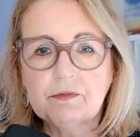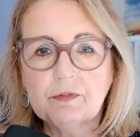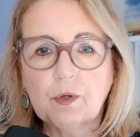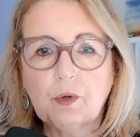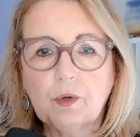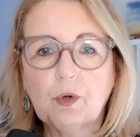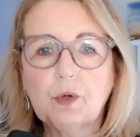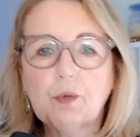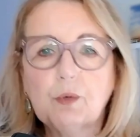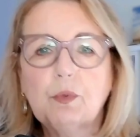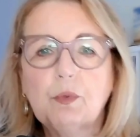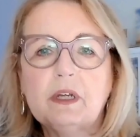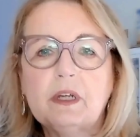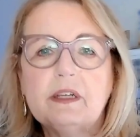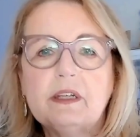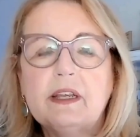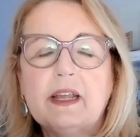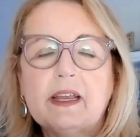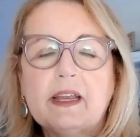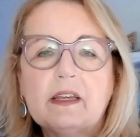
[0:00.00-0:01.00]
or what
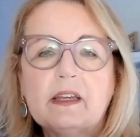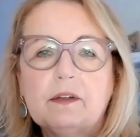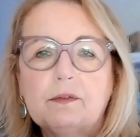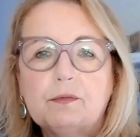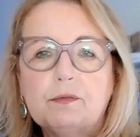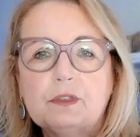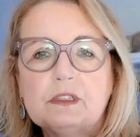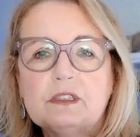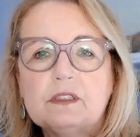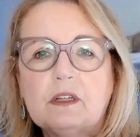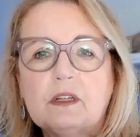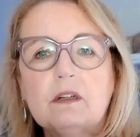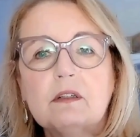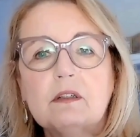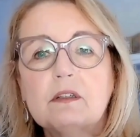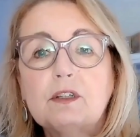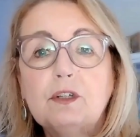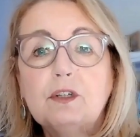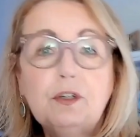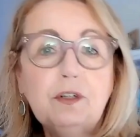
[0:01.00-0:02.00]
negative result
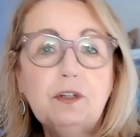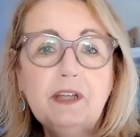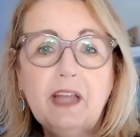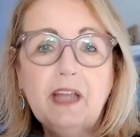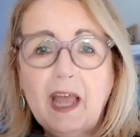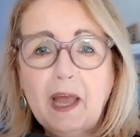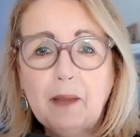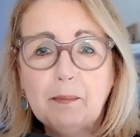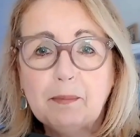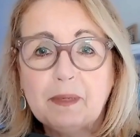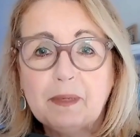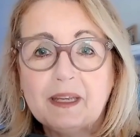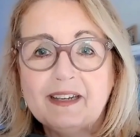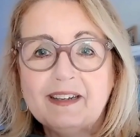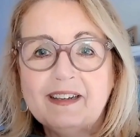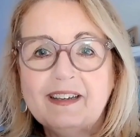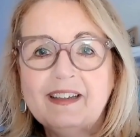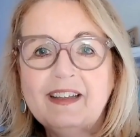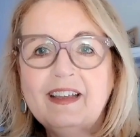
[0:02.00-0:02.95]
could happen,